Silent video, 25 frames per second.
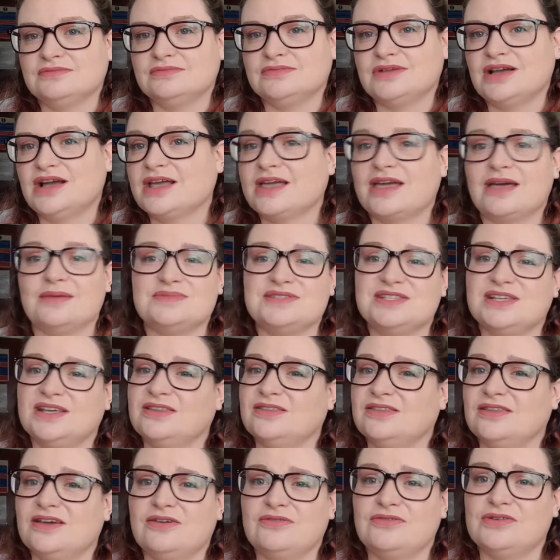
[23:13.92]
I kept
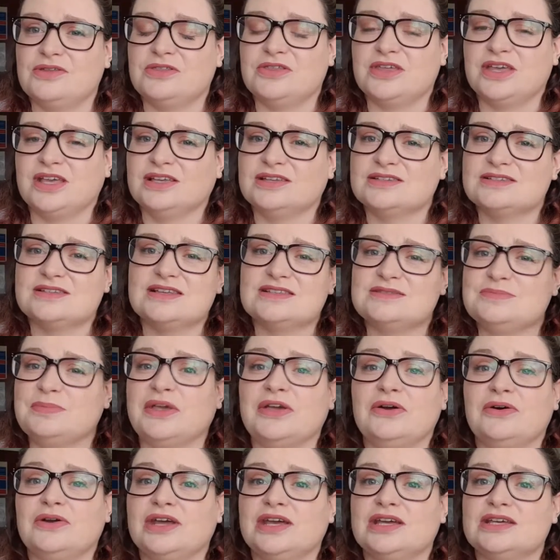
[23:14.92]
seeing other things, let's be
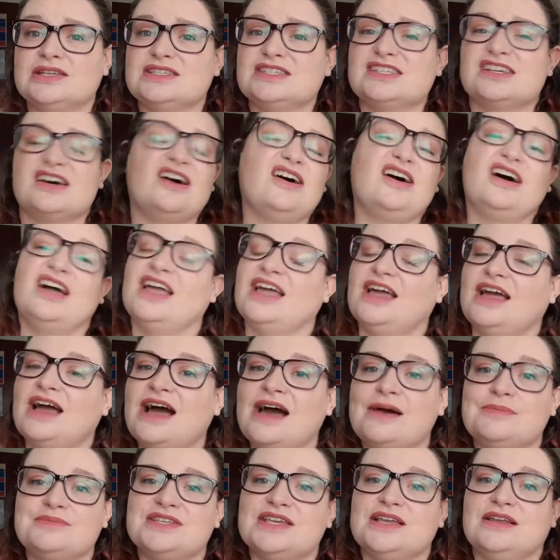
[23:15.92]
honest. I
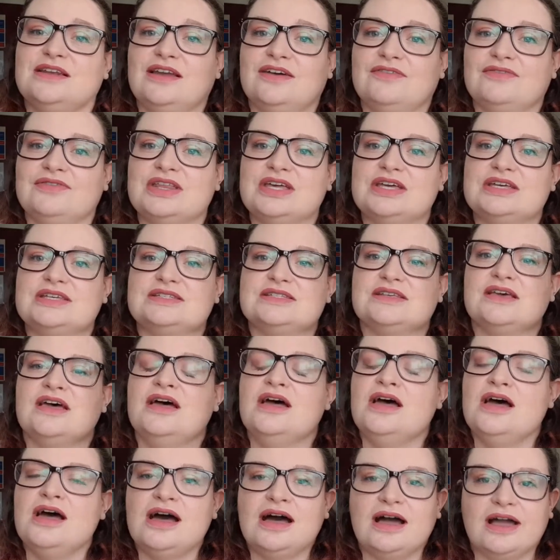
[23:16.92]
absolutely love this.
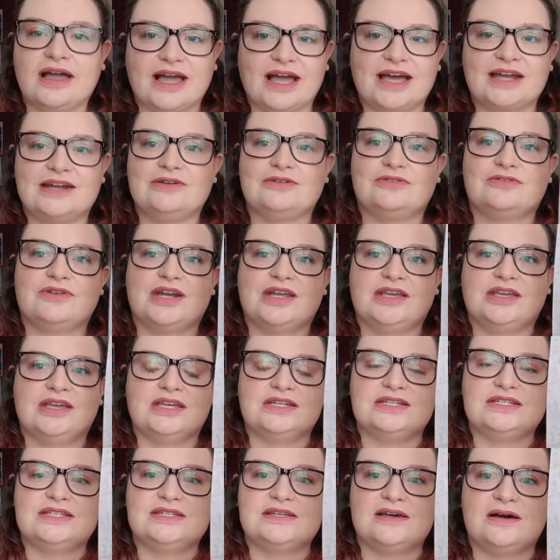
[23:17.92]
I had it already
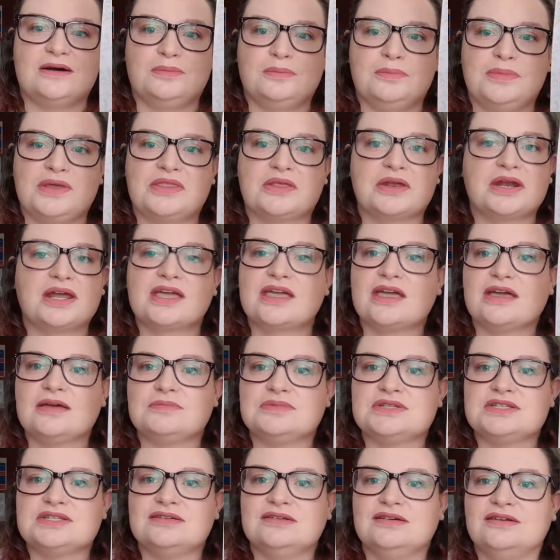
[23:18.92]
kitted up, but then I
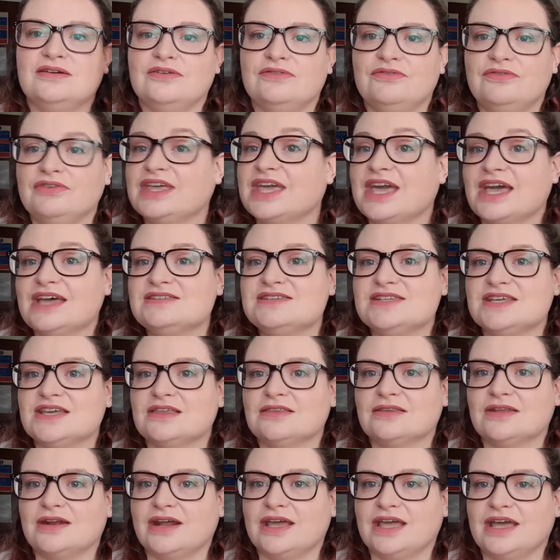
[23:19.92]
kept forgetting
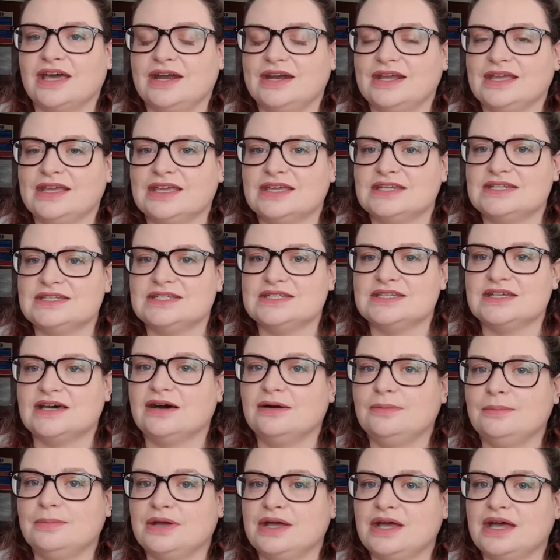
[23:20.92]
that I had it kitted up
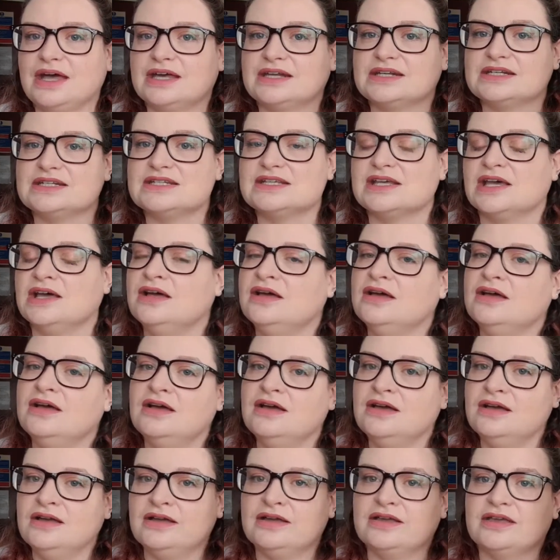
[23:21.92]
and
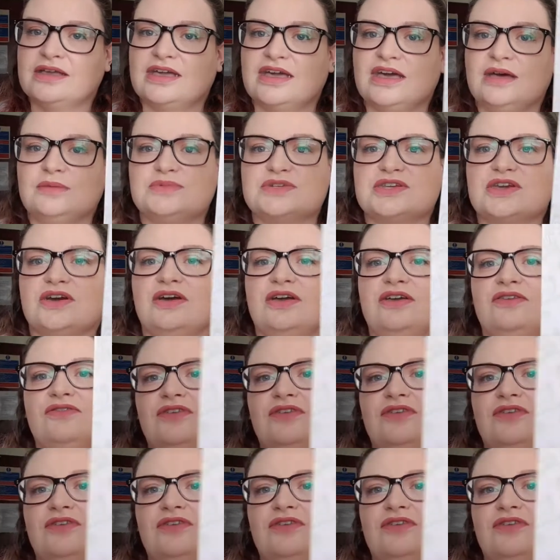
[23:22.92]
kept going